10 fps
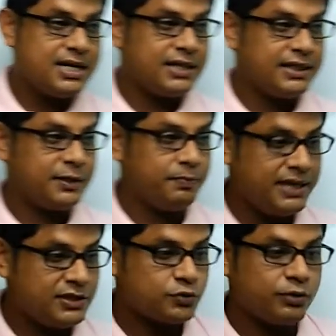
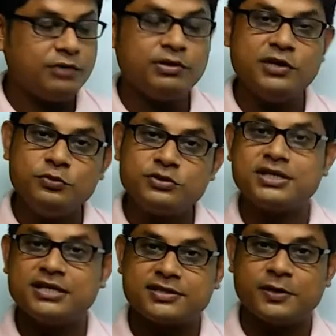when you use
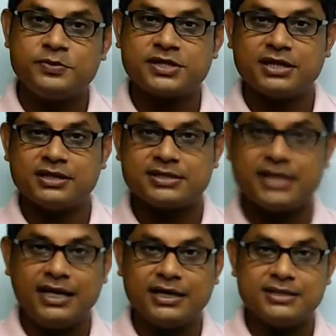any subject in the
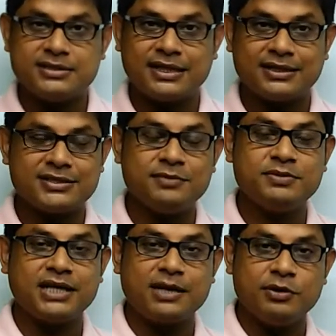sentence, at the same
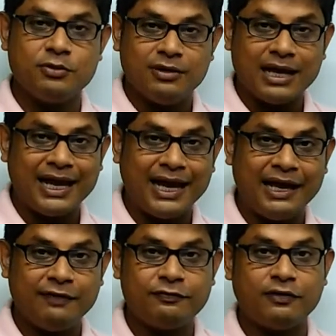time you will
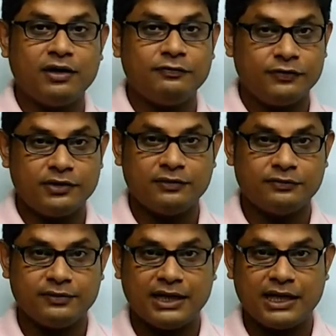have a verb
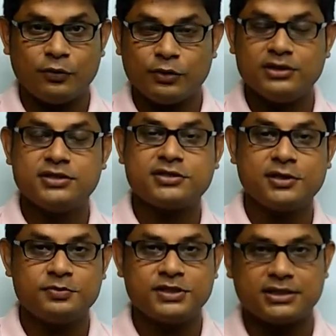along with the
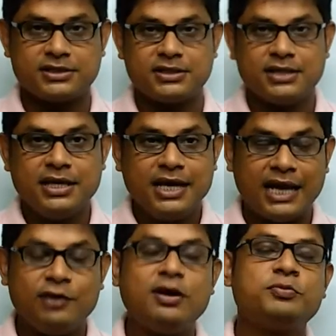subject,
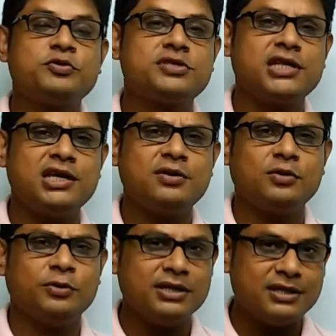and you have to see
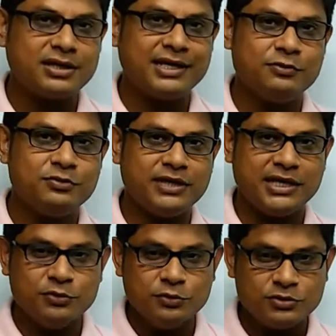whether you
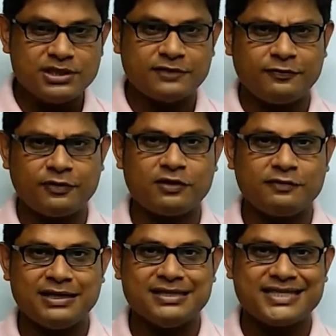use that verb
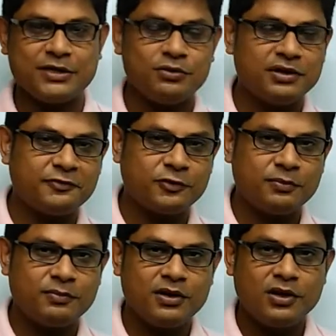in singular
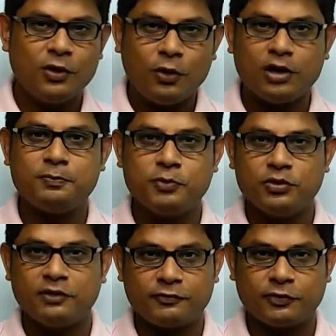form or
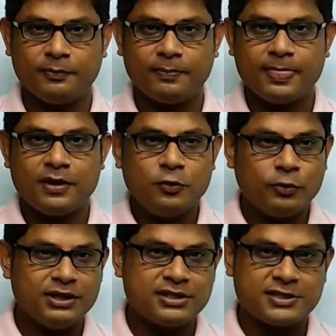plural form.
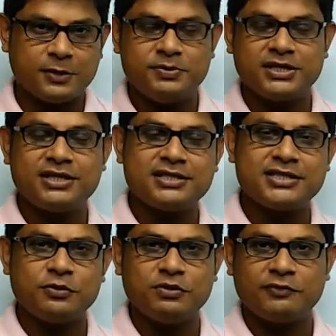When the subject in the
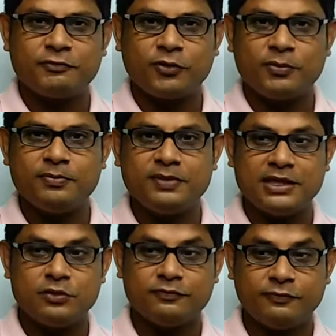singular form,
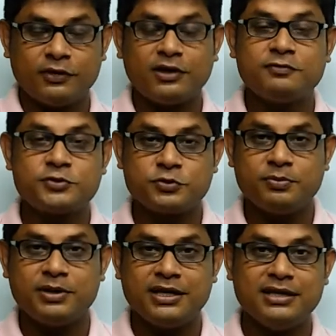your verb should
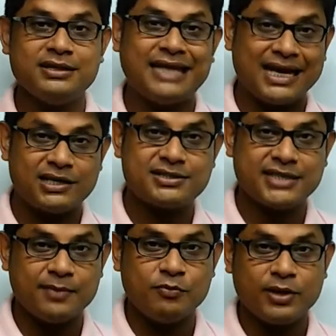be in that
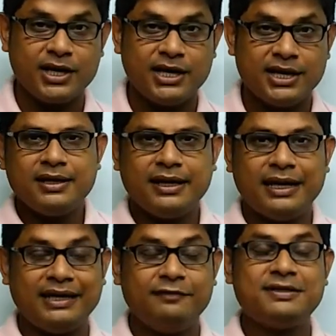same way,
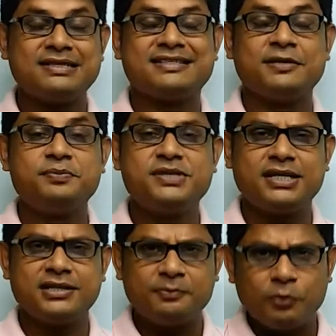and if the subject
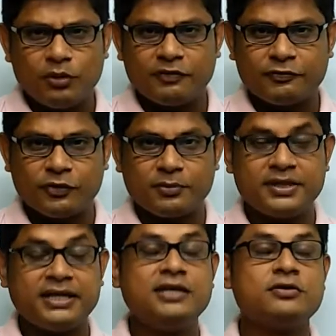in the plural form,
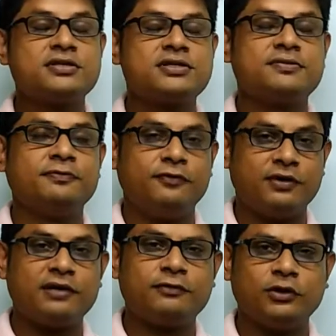then your
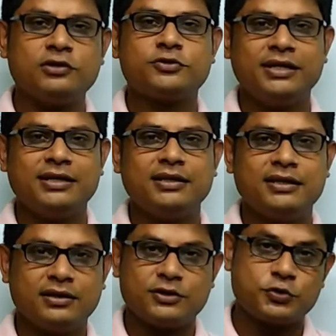verb also
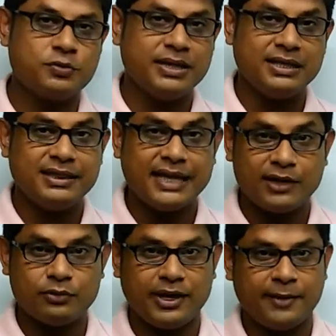should be in
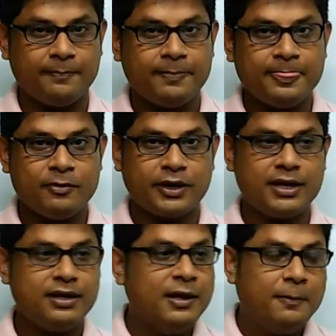that way.
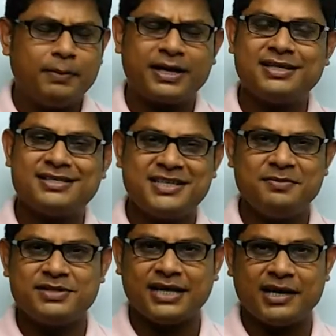Okay, but at the
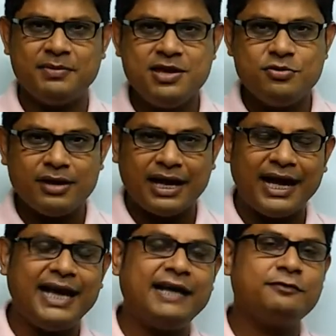same time you
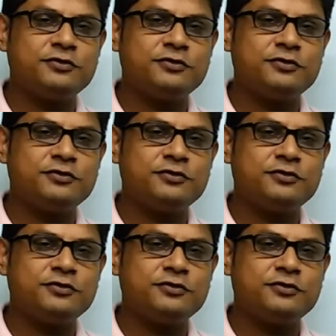have